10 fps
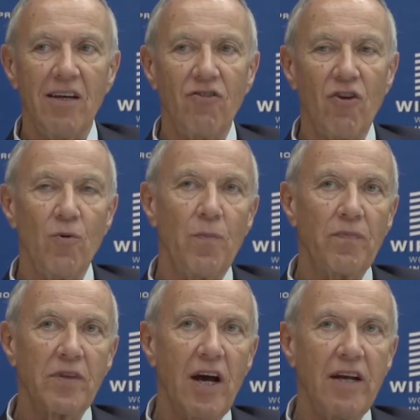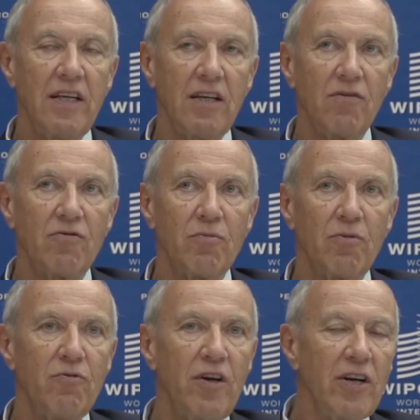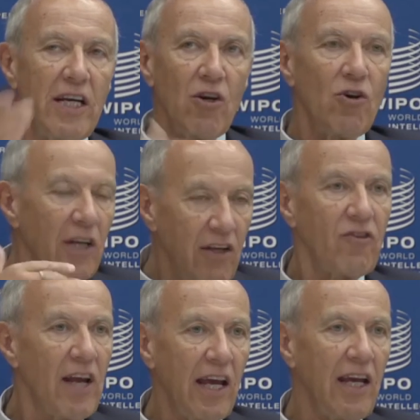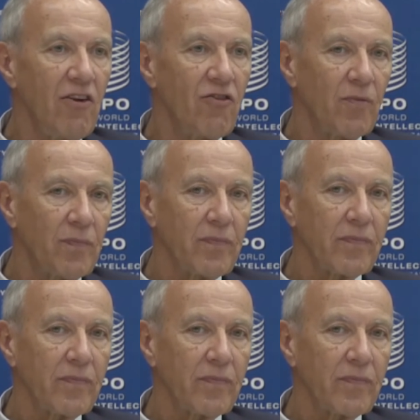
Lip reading: So I think from a very early stage,